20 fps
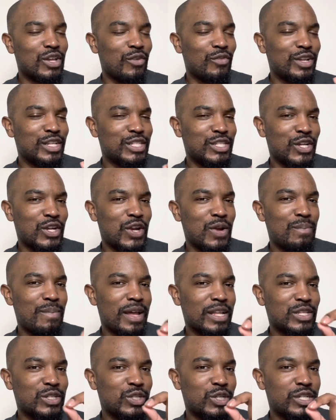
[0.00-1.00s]
return
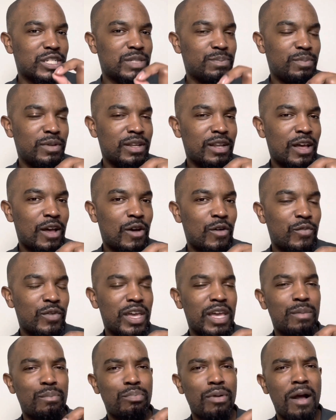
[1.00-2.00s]
back to her spinoff
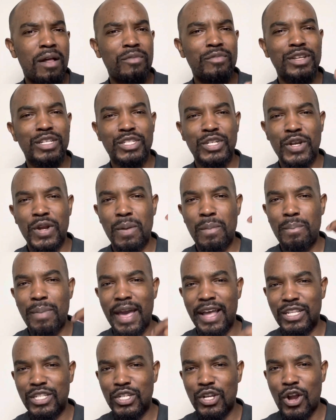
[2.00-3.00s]
and probably return
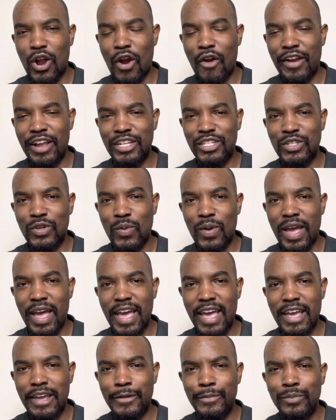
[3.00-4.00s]
back to
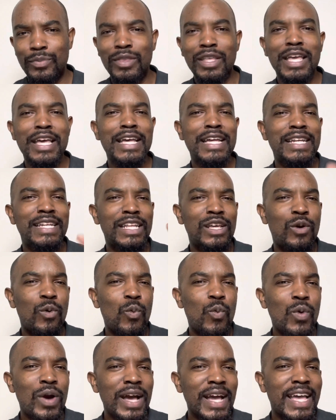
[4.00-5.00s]
RHOA,
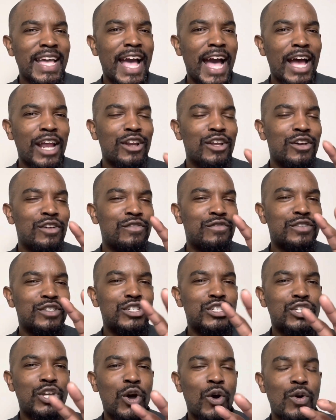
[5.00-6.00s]
then what kind of
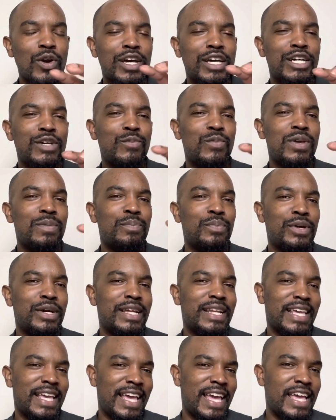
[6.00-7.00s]
show could we
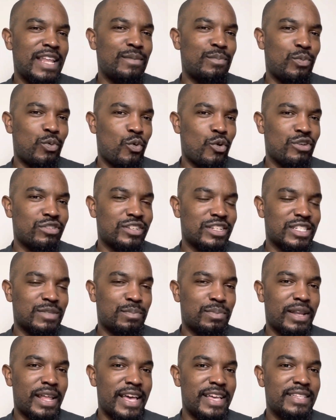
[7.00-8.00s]
put in Porsche's
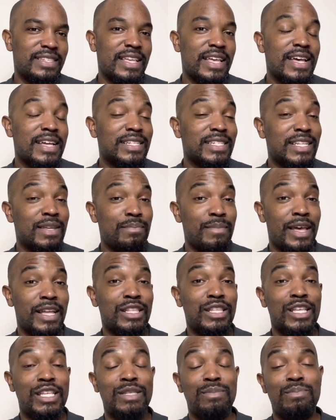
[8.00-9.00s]
place to
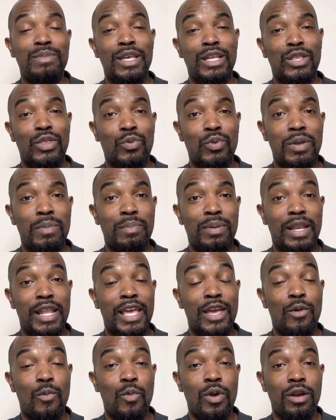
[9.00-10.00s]
make this Big Three
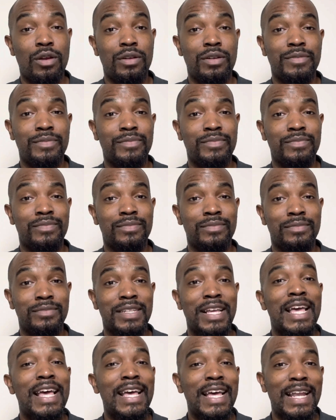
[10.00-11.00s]
plan work?
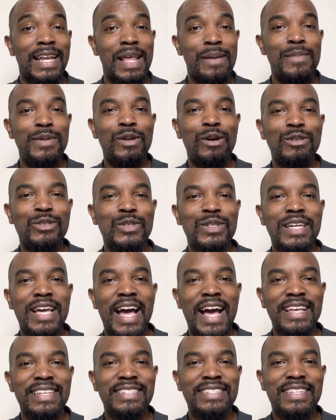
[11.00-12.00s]
Let me know what you
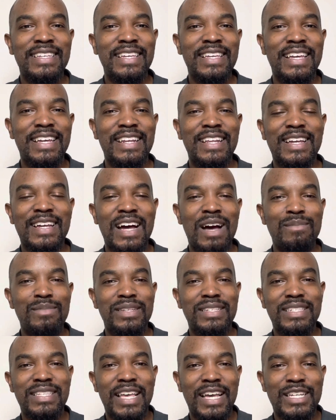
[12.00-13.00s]
guys think in the
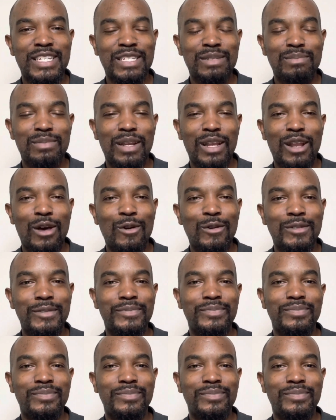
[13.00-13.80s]
comment section below.